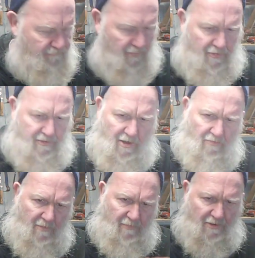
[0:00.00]
But
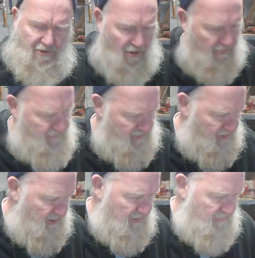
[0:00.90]
we've been
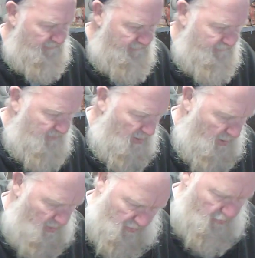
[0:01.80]
sharpening it,
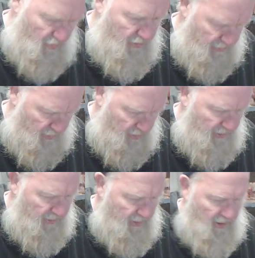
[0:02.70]
working on
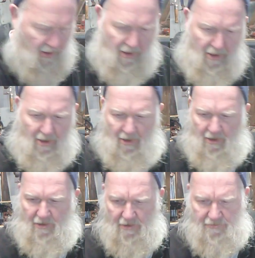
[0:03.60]
it.
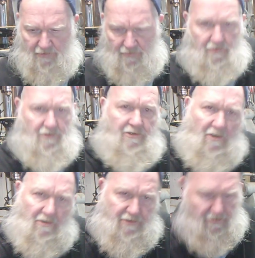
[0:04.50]
That's what I wanted to
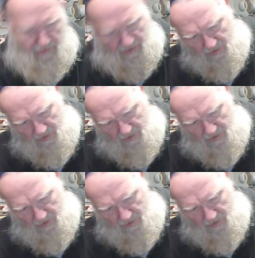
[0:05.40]
talk to you about.